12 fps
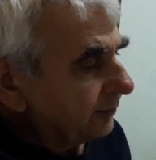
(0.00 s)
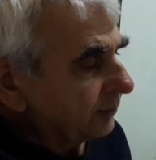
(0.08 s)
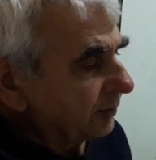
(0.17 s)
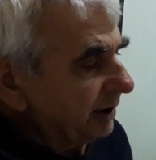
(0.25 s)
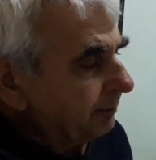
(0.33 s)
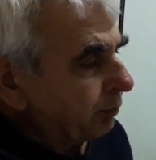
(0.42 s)

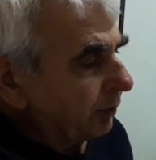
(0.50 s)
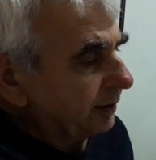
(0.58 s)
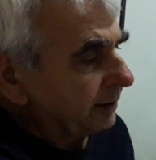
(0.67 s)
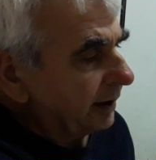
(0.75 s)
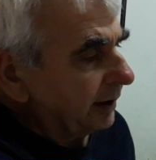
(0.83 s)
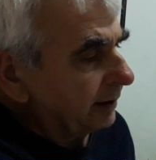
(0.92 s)

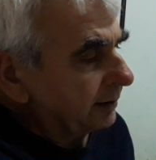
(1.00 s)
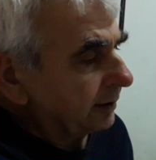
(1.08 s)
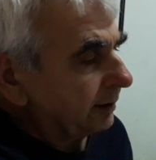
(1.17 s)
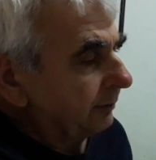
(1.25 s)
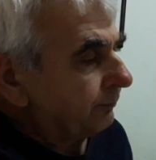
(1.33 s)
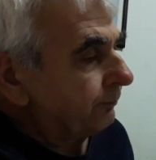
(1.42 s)

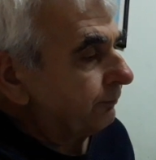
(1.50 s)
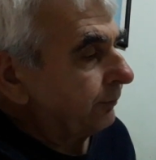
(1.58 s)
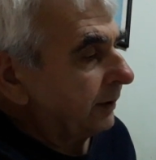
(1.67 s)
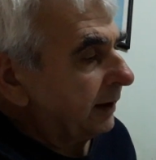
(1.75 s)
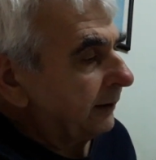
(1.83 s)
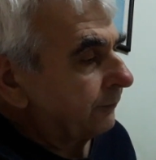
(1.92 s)

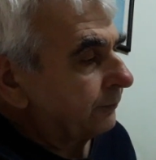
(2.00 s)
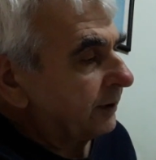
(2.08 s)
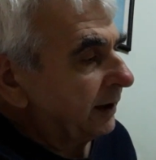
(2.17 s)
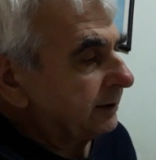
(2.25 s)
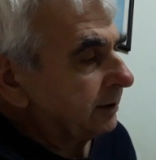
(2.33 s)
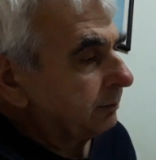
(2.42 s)
3.85
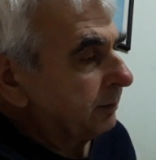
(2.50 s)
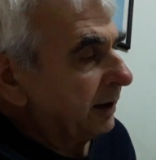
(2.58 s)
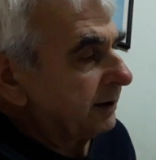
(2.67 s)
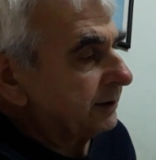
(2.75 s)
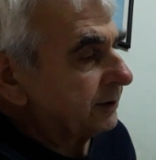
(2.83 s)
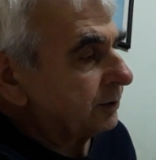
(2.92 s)
10 to the
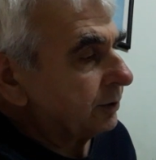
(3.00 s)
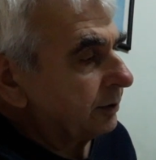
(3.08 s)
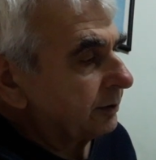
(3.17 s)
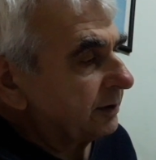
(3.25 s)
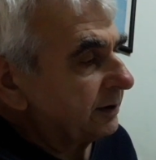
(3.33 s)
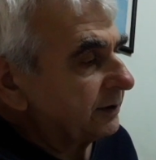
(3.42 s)
minus
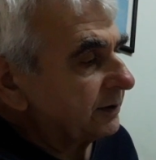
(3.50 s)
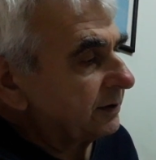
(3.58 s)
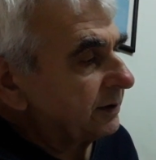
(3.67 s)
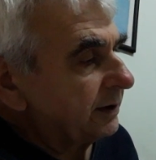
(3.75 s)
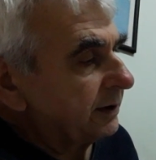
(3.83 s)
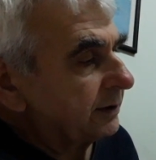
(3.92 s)

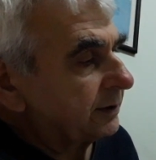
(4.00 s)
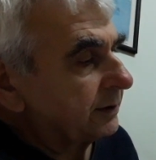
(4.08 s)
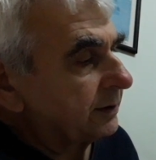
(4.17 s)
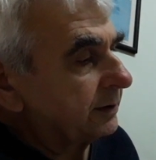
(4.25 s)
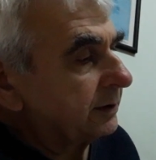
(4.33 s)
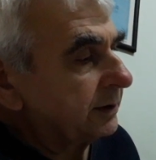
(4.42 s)

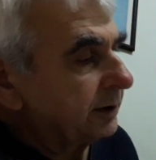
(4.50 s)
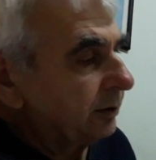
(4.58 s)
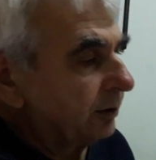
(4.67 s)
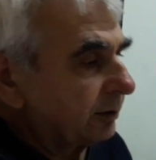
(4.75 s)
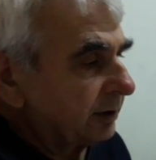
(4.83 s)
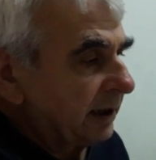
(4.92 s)
36
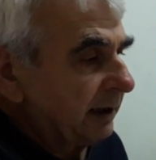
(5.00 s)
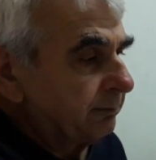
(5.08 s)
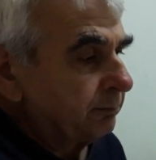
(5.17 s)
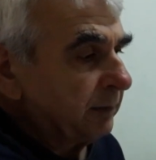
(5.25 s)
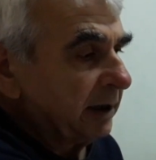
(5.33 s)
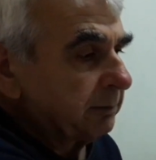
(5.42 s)

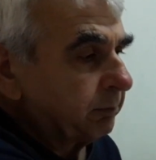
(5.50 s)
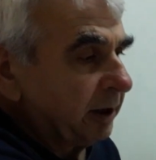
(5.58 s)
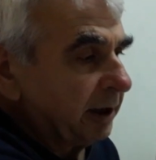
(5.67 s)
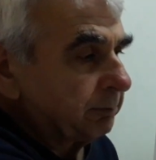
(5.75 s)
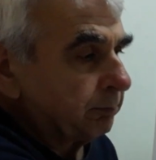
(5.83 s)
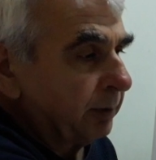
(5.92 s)
kilogram
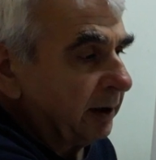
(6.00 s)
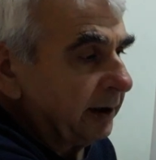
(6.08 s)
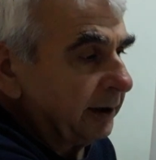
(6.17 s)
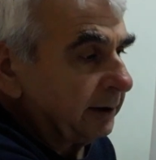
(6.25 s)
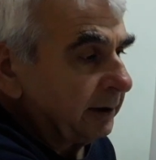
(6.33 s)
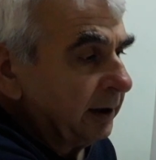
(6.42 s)
multiplied
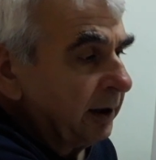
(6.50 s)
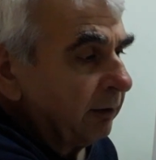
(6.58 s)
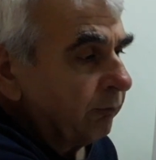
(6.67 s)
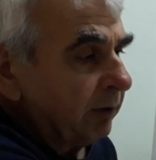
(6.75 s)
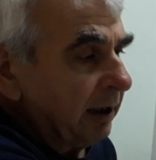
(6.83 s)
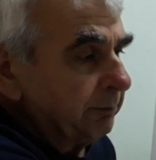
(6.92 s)
by
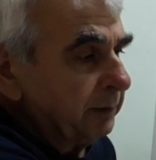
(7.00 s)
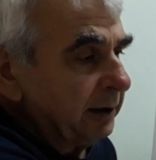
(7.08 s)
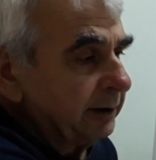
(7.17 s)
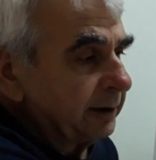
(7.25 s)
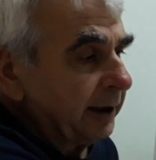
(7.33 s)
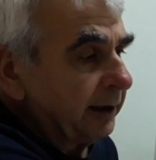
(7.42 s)

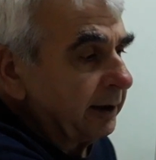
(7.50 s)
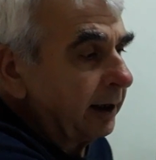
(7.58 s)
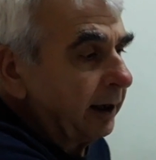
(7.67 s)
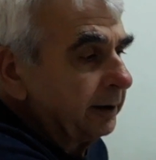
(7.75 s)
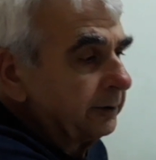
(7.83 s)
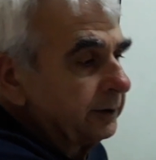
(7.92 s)

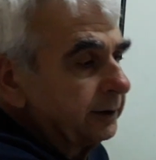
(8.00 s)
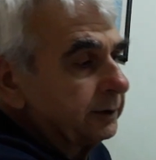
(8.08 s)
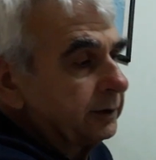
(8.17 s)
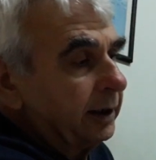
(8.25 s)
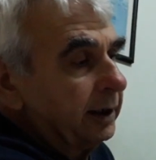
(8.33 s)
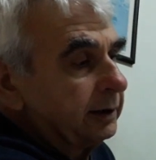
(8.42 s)

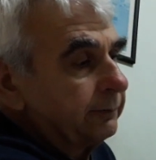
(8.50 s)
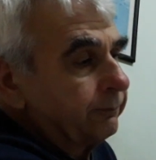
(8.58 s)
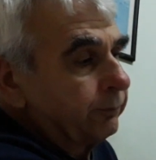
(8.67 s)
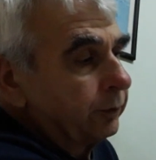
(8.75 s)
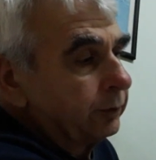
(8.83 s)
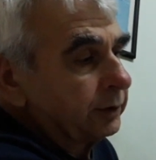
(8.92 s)

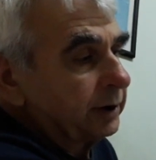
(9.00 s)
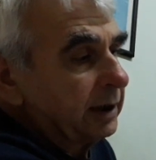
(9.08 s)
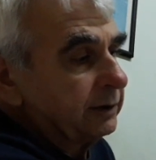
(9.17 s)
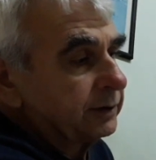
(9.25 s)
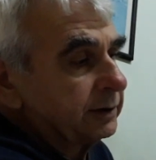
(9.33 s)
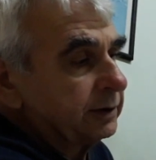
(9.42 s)

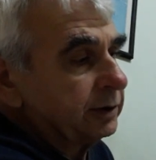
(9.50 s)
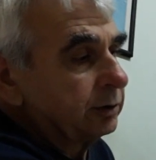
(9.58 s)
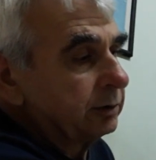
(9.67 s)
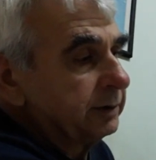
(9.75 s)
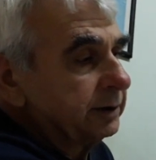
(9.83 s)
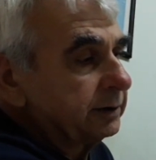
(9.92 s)
1,884,000
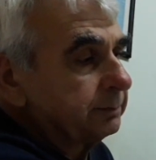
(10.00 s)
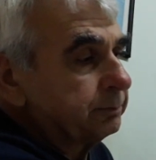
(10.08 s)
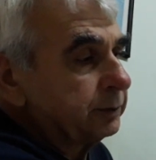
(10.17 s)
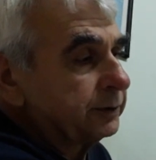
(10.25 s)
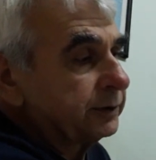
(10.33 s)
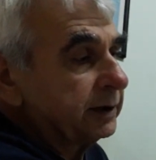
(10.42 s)
kilometer
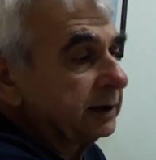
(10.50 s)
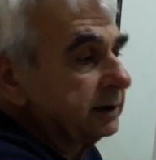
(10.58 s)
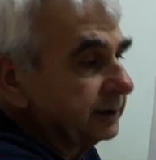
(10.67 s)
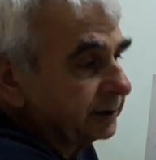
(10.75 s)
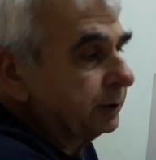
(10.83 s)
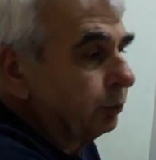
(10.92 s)
per
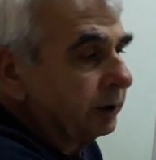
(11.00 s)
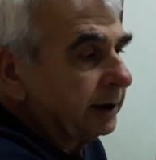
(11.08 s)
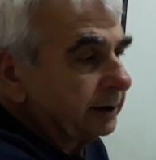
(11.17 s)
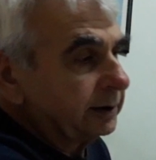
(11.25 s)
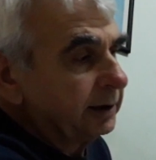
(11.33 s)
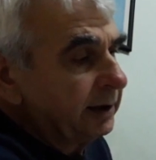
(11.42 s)
second
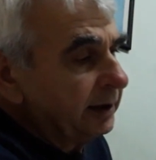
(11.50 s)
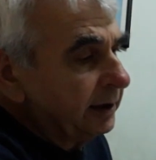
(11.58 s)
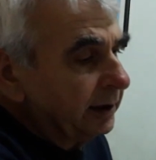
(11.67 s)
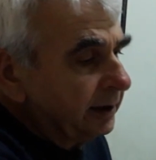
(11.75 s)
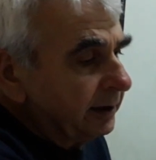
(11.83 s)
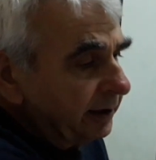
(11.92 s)
squared
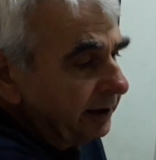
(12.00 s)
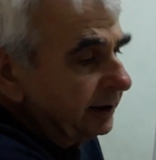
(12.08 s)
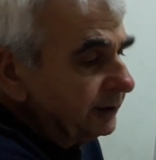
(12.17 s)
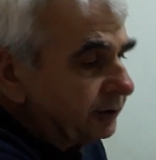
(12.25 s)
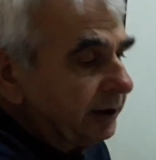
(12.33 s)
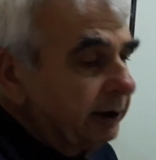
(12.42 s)

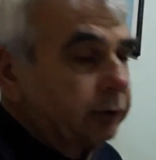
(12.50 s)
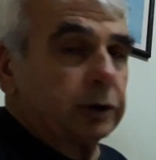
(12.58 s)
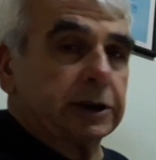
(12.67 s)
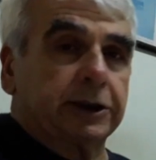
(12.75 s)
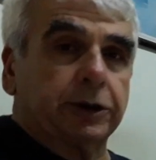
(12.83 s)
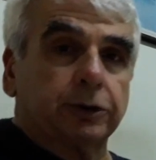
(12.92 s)
is
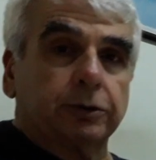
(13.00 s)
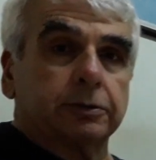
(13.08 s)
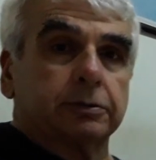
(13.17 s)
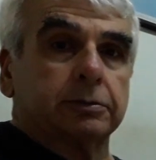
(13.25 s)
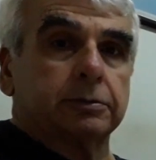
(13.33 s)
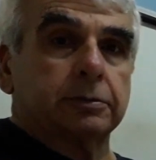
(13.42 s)
equal
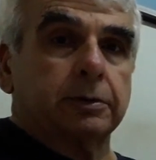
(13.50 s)
to